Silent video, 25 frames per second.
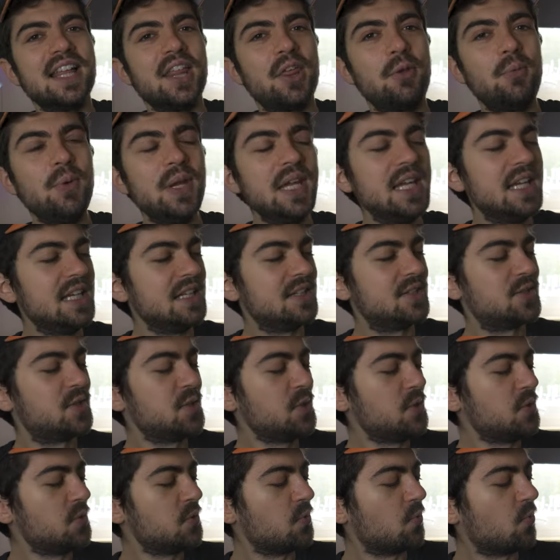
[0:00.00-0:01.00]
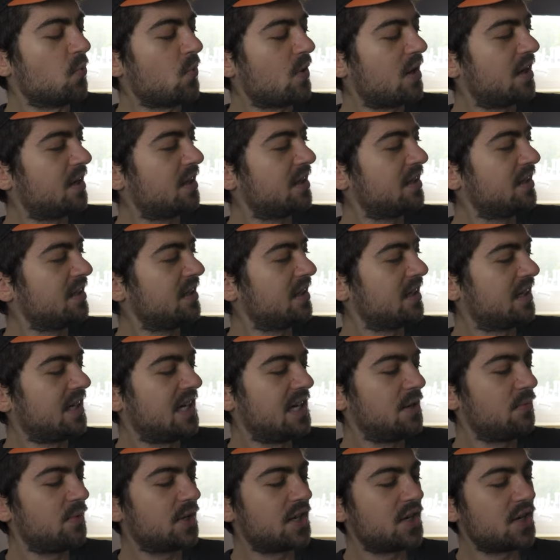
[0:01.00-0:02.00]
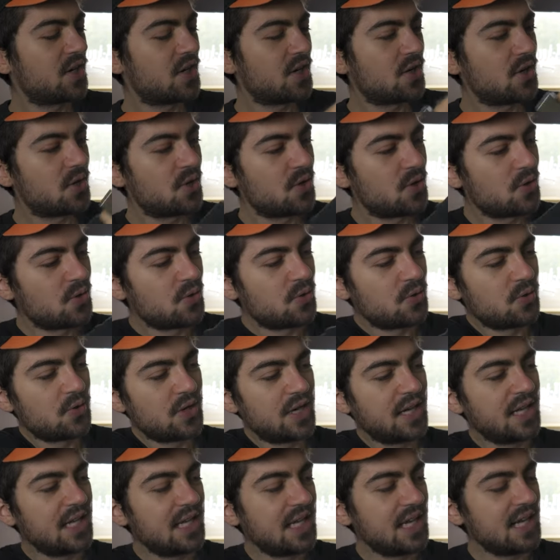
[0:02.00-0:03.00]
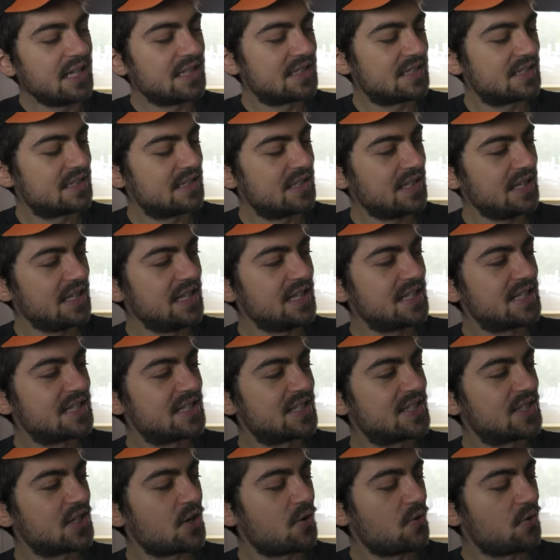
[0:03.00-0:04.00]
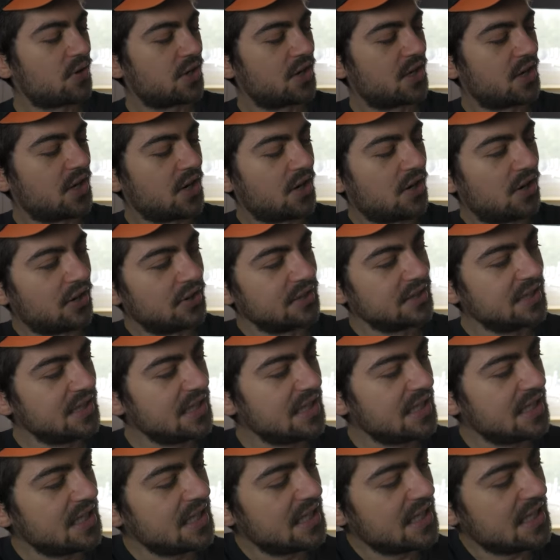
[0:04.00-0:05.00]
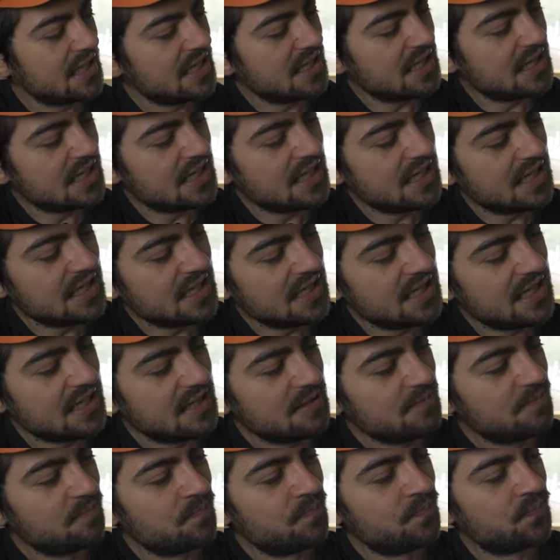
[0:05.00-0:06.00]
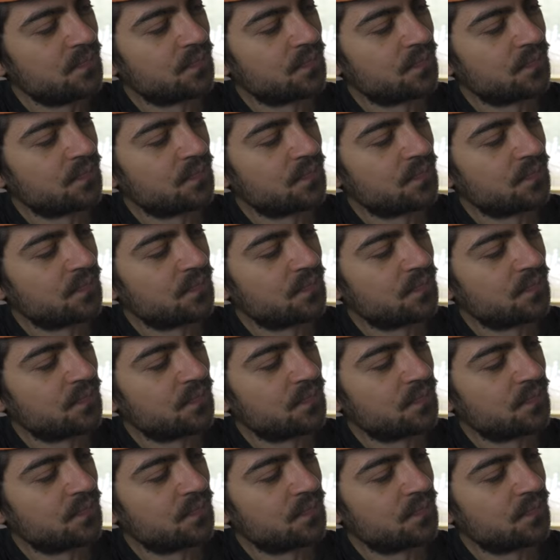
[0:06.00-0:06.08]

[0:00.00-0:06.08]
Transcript: Three, two, one, here we go. It's the Saucony